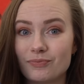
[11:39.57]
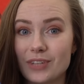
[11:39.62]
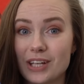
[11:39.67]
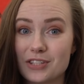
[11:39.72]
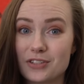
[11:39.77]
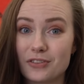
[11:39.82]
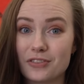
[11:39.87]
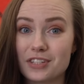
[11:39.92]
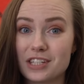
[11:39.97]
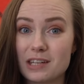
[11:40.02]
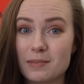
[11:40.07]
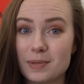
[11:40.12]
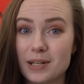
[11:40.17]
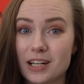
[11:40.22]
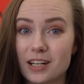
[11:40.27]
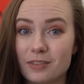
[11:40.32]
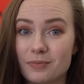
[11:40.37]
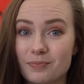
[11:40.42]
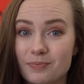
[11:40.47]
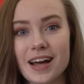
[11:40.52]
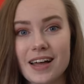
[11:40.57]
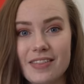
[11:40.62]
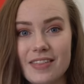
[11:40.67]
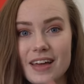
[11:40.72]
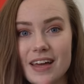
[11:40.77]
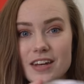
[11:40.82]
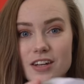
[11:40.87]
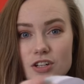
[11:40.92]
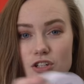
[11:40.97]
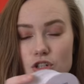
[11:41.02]
It's on the TBR. And
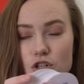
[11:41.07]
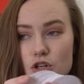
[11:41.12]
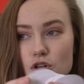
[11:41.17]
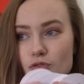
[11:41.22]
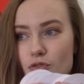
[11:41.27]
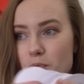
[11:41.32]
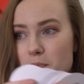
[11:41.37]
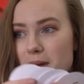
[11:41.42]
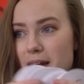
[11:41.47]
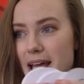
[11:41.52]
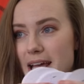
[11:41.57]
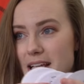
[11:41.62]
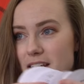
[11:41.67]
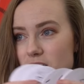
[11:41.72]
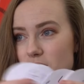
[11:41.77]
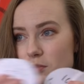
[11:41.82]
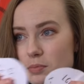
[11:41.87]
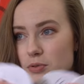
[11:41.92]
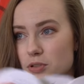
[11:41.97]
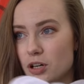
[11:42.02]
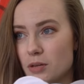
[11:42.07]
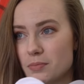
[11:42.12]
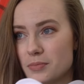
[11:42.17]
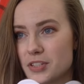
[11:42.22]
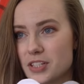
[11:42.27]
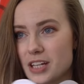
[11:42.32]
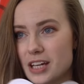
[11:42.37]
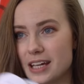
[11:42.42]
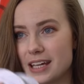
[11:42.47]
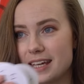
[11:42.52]
then to replace the
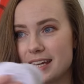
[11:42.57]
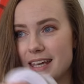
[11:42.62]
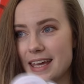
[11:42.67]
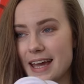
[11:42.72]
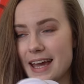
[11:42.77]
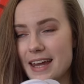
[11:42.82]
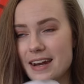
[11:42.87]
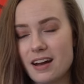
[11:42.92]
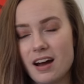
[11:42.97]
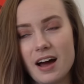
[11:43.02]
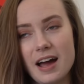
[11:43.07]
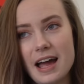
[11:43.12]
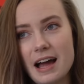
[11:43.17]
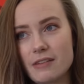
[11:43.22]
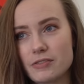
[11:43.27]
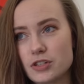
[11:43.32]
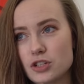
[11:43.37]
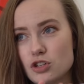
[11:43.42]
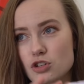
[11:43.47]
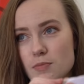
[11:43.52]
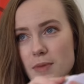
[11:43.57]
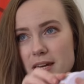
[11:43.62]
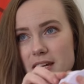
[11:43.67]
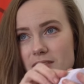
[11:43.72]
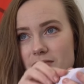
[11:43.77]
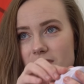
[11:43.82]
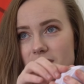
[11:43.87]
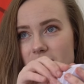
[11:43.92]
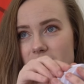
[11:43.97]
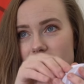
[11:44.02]
prompt again, I have too many
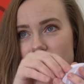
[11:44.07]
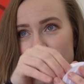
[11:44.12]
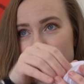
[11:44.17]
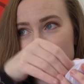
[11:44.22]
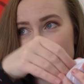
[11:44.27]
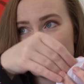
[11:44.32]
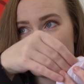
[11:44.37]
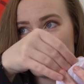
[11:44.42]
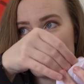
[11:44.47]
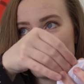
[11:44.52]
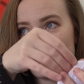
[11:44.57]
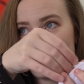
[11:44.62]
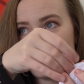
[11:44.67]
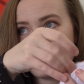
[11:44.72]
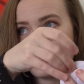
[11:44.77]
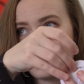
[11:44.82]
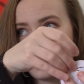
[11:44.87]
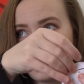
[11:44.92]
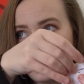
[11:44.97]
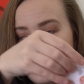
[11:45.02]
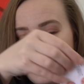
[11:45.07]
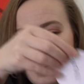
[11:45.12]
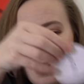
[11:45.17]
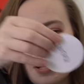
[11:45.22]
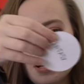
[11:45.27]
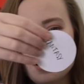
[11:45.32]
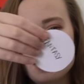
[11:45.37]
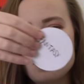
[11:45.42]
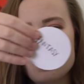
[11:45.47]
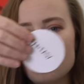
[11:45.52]
of these. This is awful.
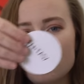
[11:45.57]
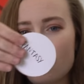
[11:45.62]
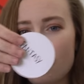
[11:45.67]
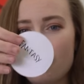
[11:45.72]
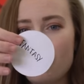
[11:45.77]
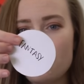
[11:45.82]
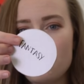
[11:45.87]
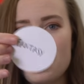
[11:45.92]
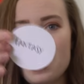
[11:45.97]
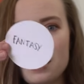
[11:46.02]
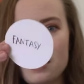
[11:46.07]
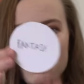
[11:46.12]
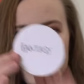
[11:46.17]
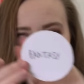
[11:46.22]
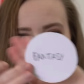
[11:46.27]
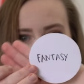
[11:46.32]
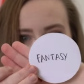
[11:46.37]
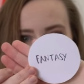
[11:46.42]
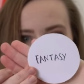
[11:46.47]
We're going with